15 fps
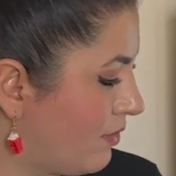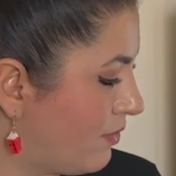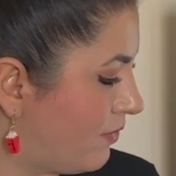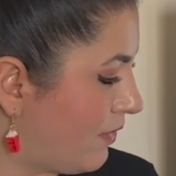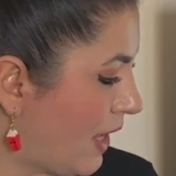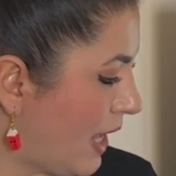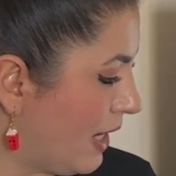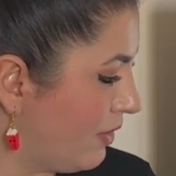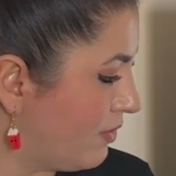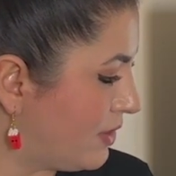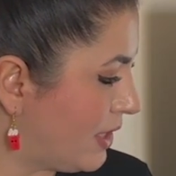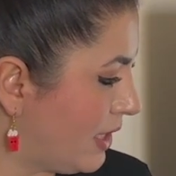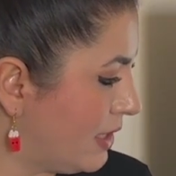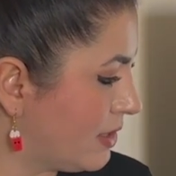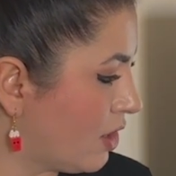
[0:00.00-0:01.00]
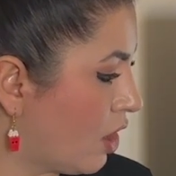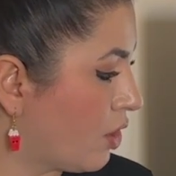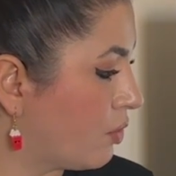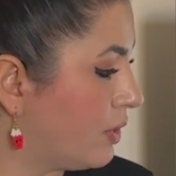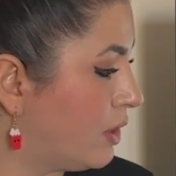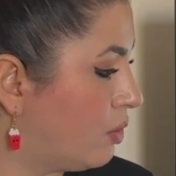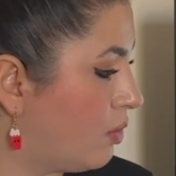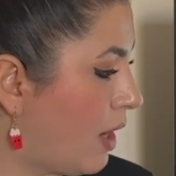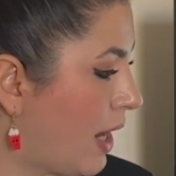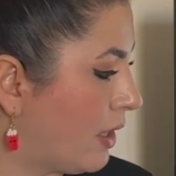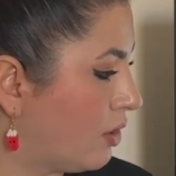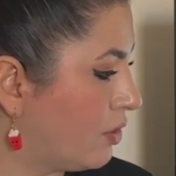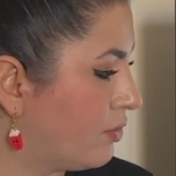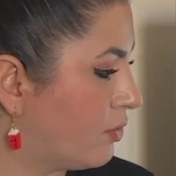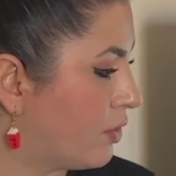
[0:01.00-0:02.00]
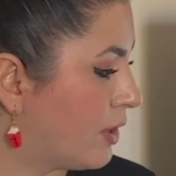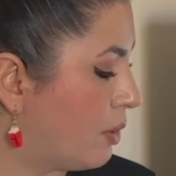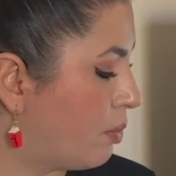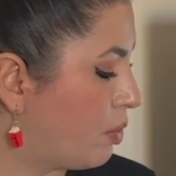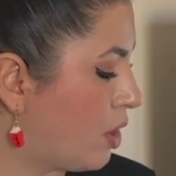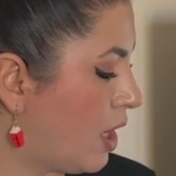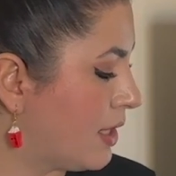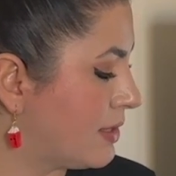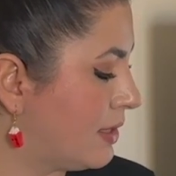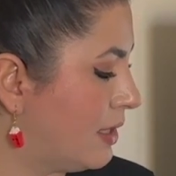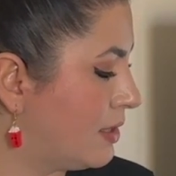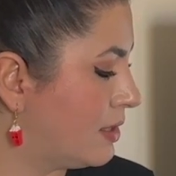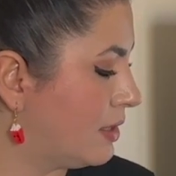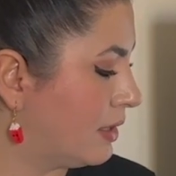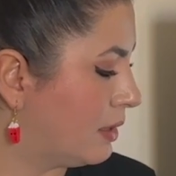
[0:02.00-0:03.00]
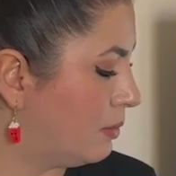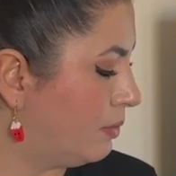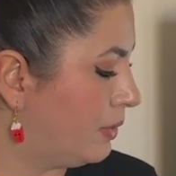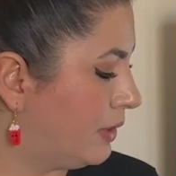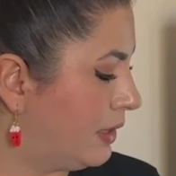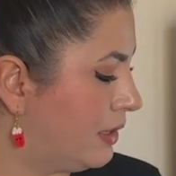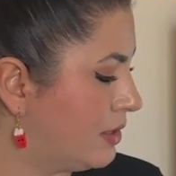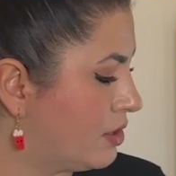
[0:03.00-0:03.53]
5 days are required for the process to complete.